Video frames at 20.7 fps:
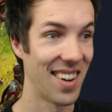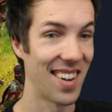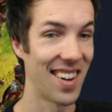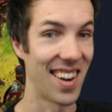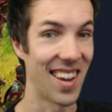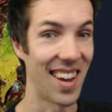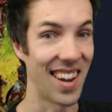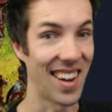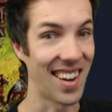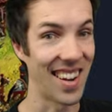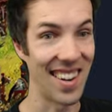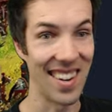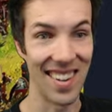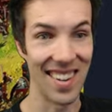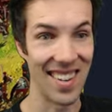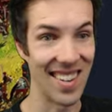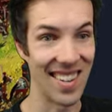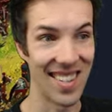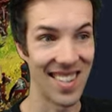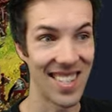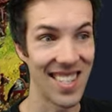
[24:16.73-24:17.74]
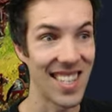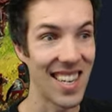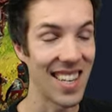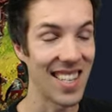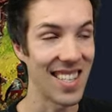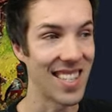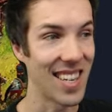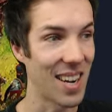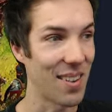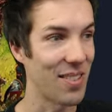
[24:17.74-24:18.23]
like
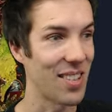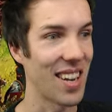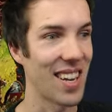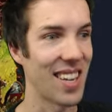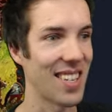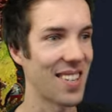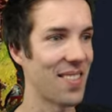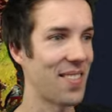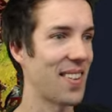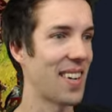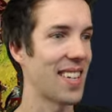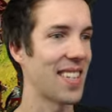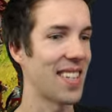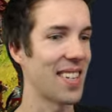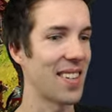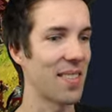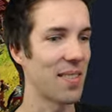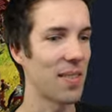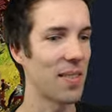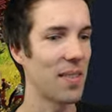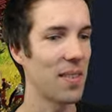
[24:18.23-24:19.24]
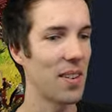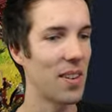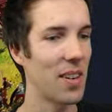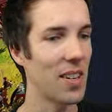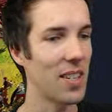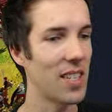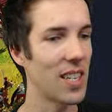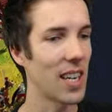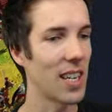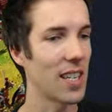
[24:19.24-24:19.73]
ten times less effective.
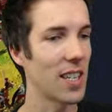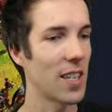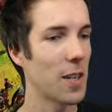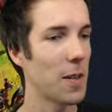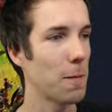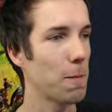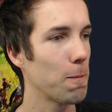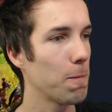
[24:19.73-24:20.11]
Good change.